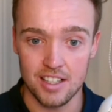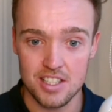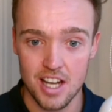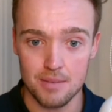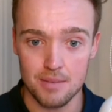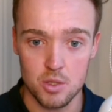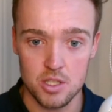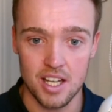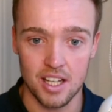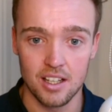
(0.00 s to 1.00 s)
inside me was
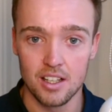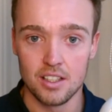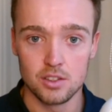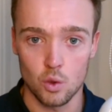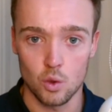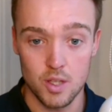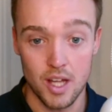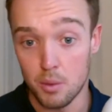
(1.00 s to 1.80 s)
saying, don't do that.